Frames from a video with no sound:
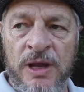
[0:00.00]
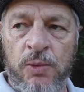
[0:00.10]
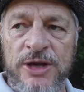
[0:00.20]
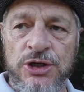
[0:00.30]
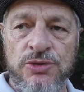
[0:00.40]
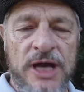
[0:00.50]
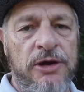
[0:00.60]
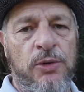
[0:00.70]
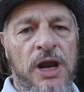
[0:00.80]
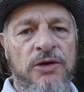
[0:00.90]
When you go
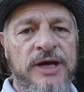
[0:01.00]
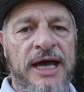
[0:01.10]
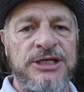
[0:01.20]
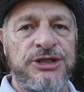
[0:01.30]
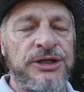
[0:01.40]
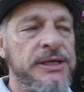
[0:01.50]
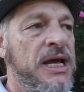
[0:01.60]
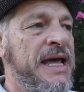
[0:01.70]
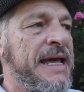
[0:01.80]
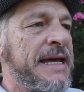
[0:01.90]
to a location,
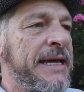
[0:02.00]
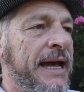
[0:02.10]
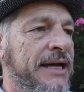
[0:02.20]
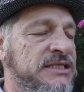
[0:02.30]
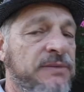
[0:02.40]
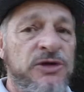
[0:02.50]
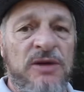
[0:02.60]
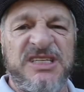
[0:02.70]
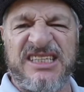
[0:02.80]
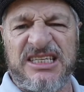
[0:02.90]

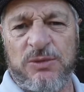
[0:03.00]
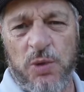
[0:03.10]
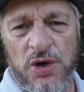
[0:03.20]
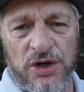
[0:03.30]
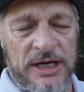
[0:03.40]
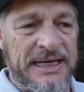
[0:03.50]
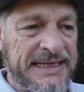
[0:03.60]
sometimes it doesn't work.